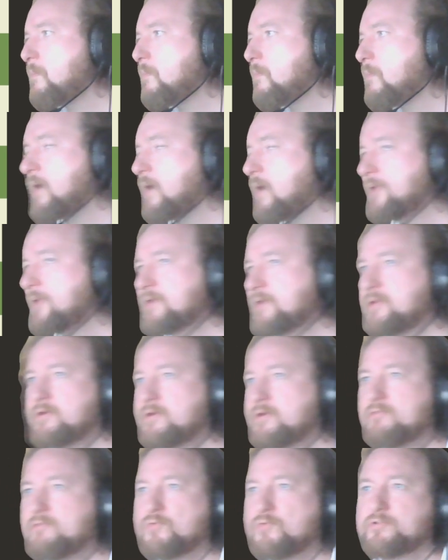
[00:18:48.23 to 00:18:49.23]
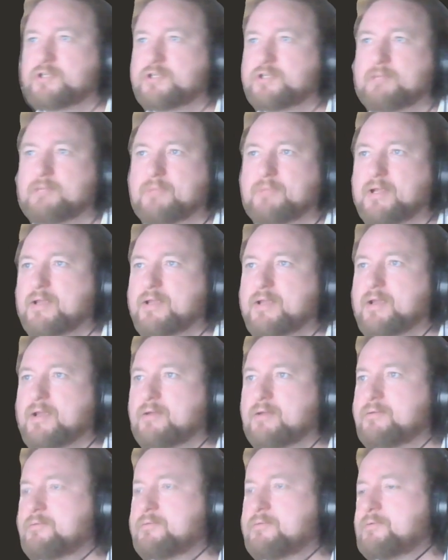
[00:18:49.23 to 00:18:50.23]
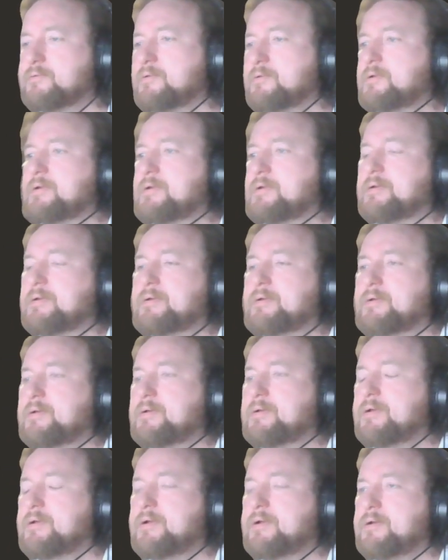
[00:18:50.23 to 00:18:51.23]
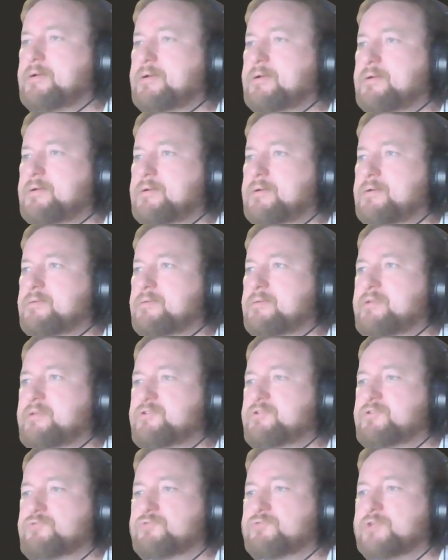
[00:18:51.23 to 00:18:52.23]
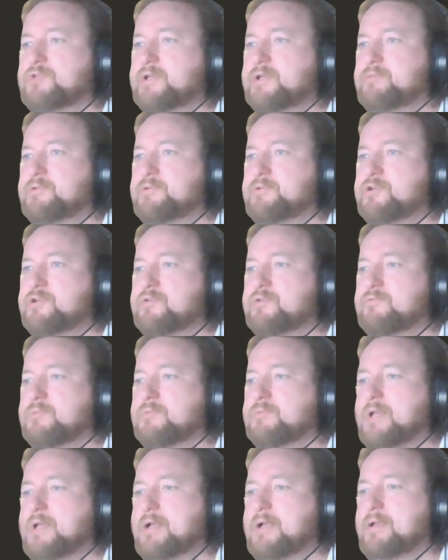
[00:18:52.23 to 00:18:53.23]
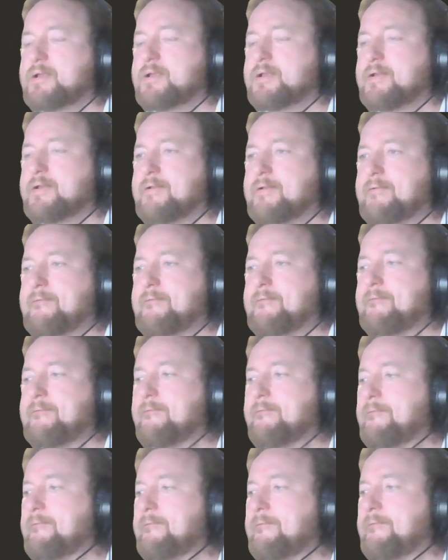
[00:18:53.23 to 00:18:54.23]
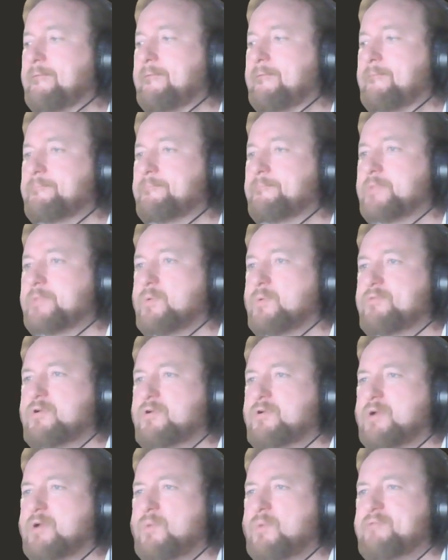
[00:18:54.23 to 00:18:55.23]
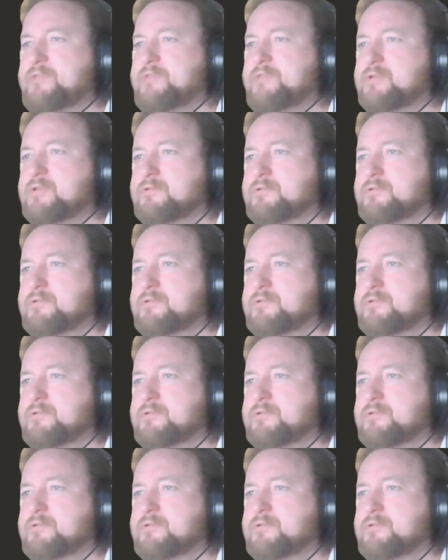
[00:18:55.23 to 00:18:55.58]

And then they're forced to come back again. And that's just a really nice position for black. However, I went for this.